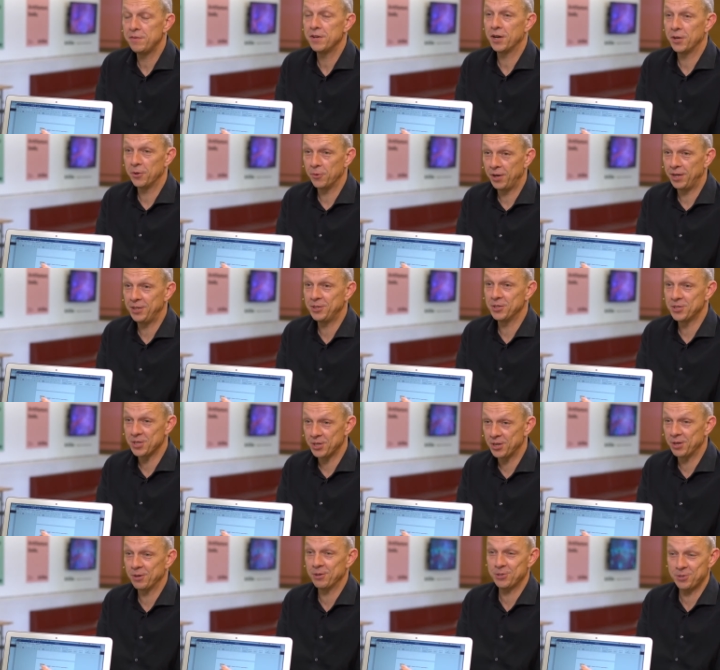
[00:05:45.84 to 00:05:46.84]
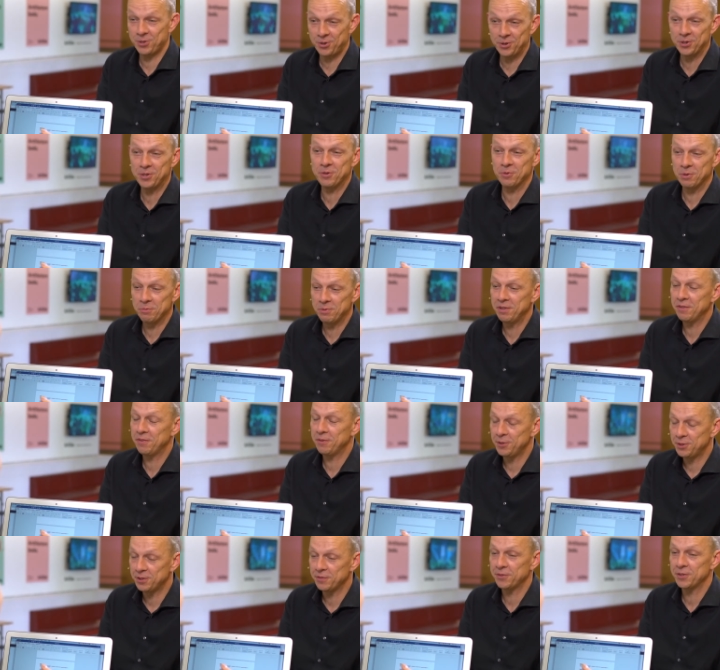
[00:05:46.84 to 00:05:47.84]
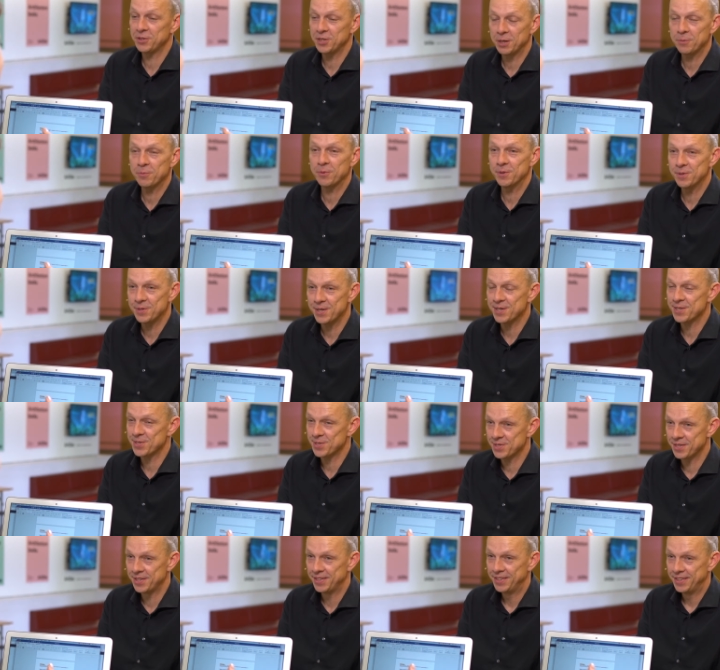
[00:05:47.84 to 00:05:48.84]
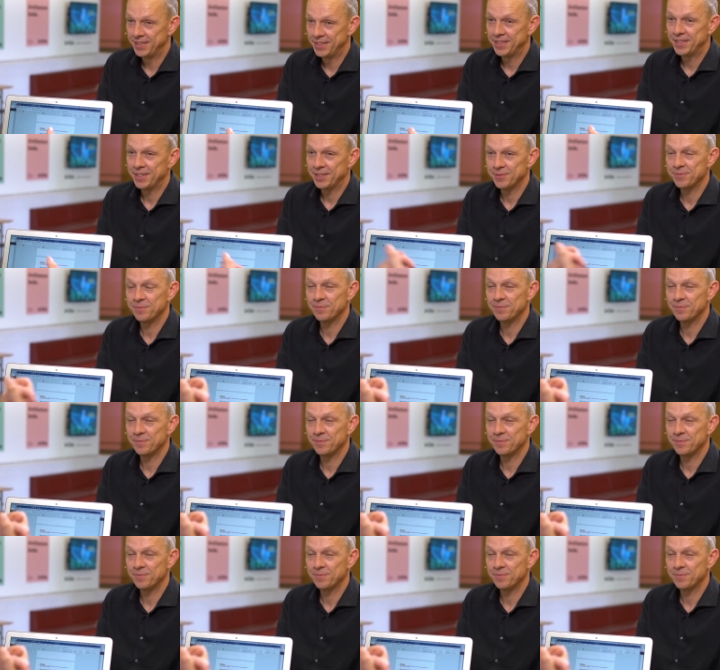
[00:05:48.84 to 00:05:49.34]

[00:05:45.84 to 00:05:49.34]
nano agents and nano security will be the future for Check Point. Yes. Okay.